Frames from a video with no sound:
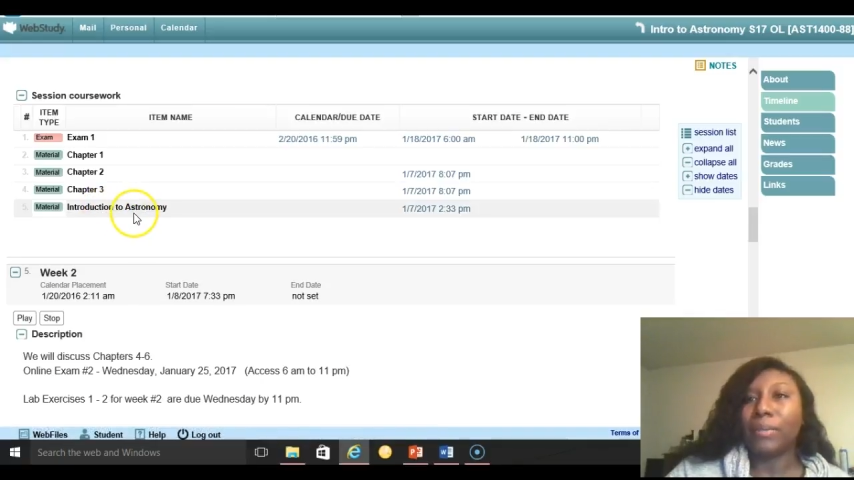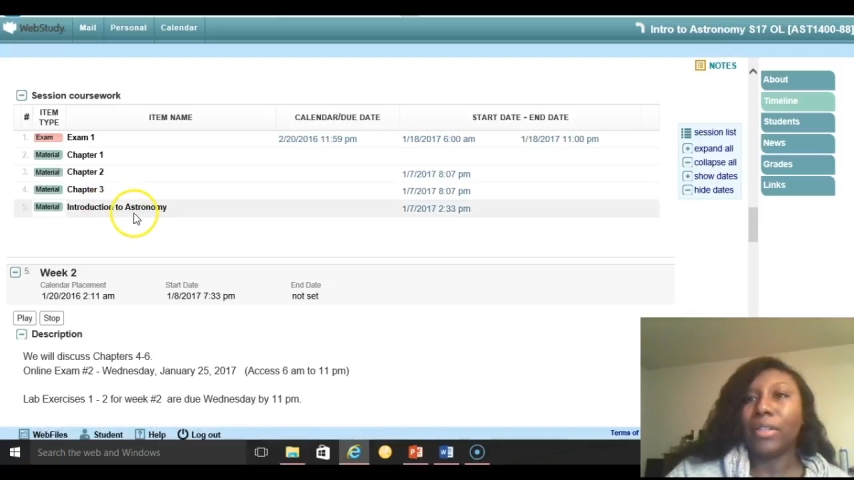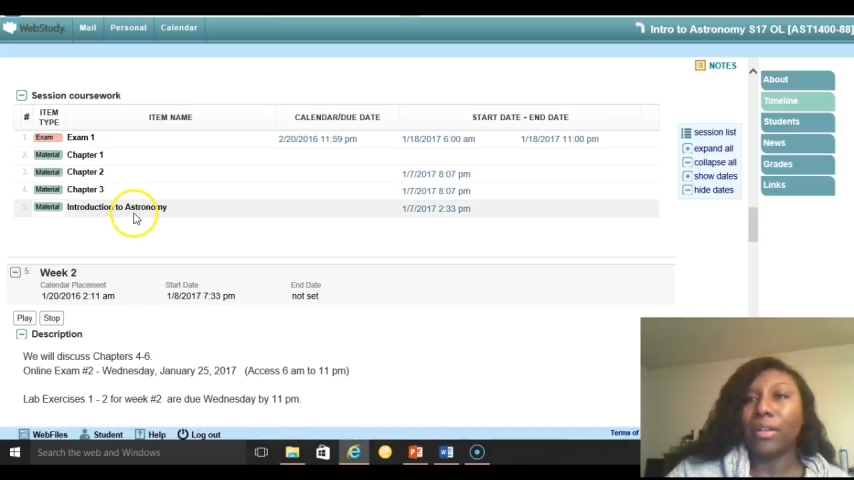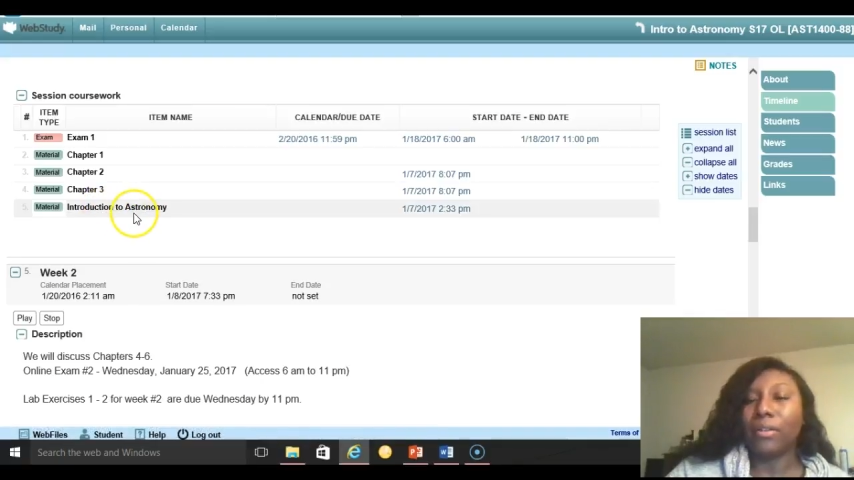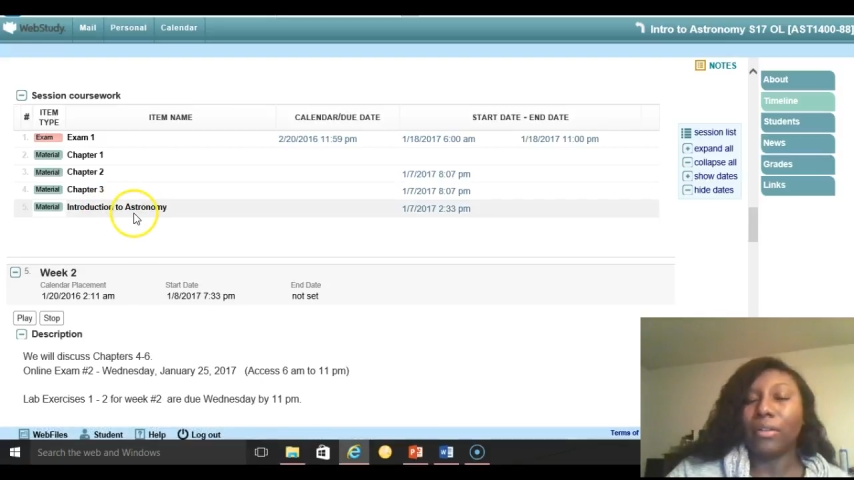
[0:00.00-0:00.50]

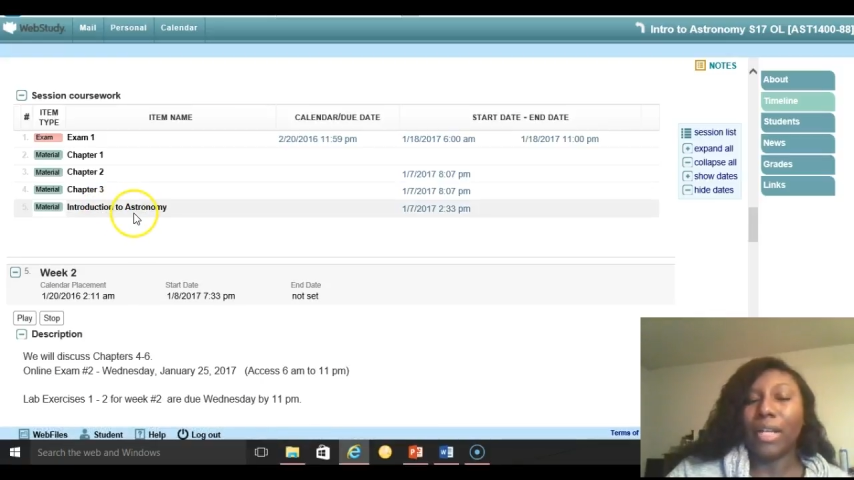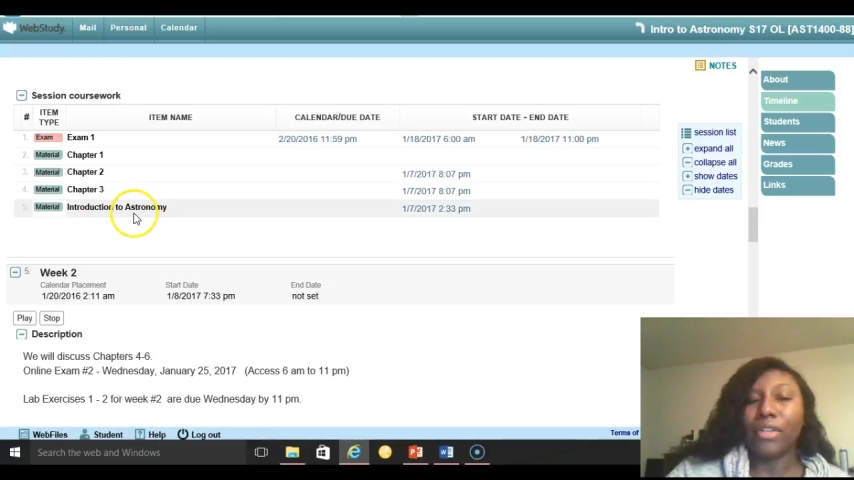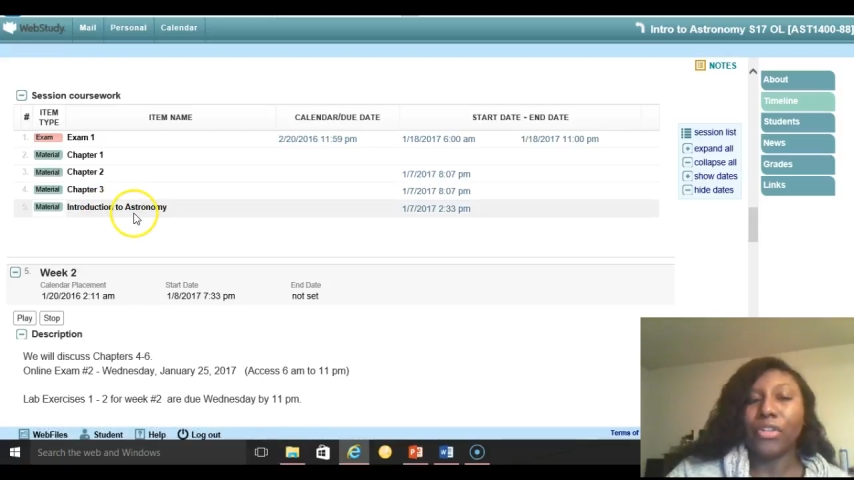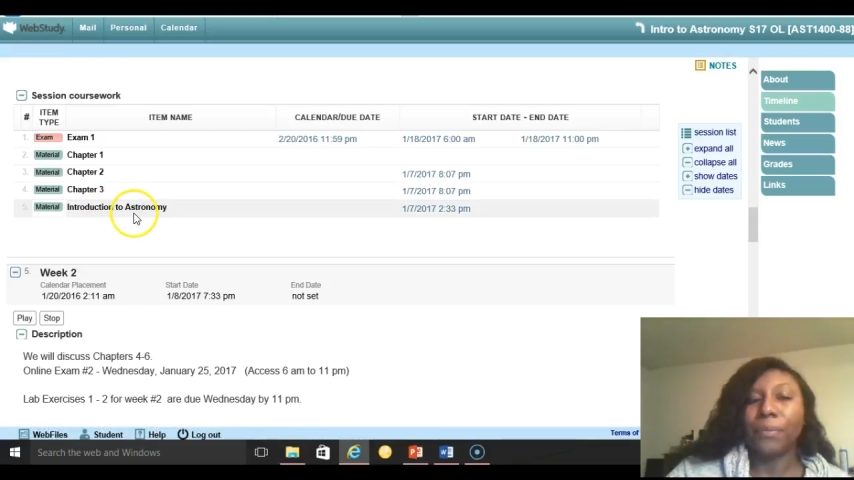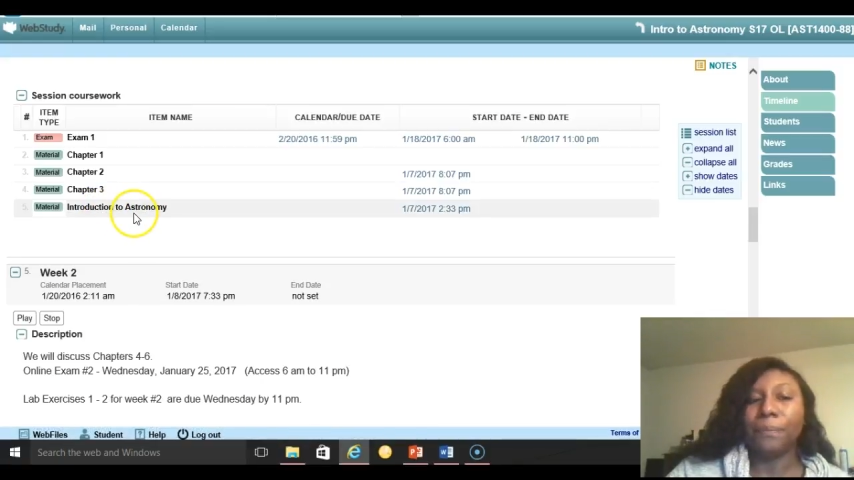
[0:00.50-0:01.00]
particular
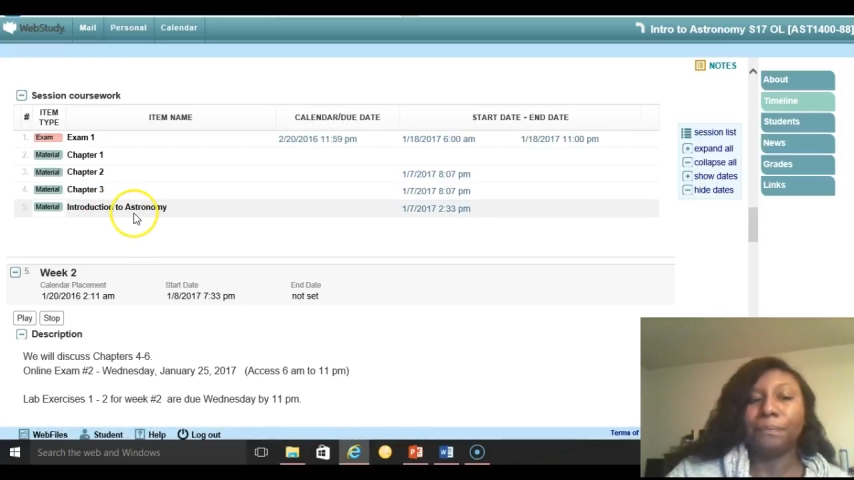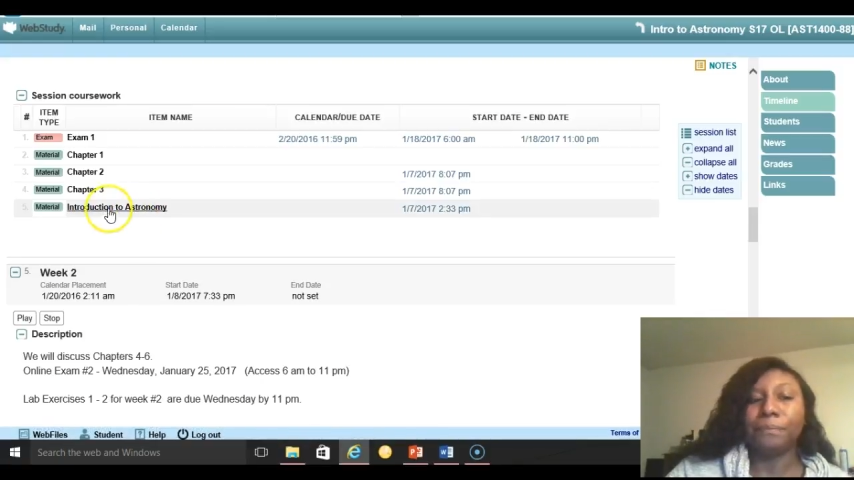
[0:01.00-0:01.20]
lecture,